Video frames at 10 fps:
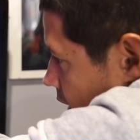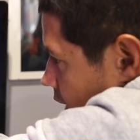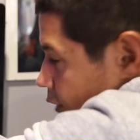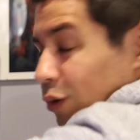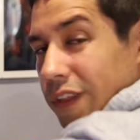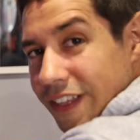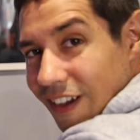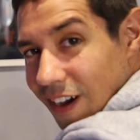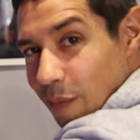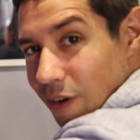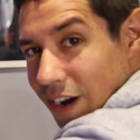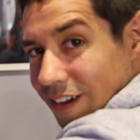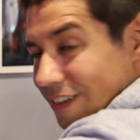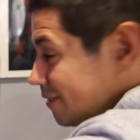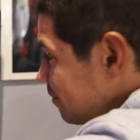I call it the
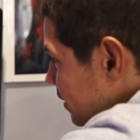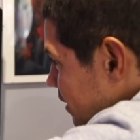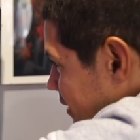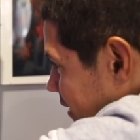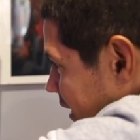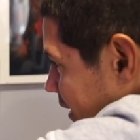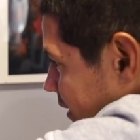eyebrow, but this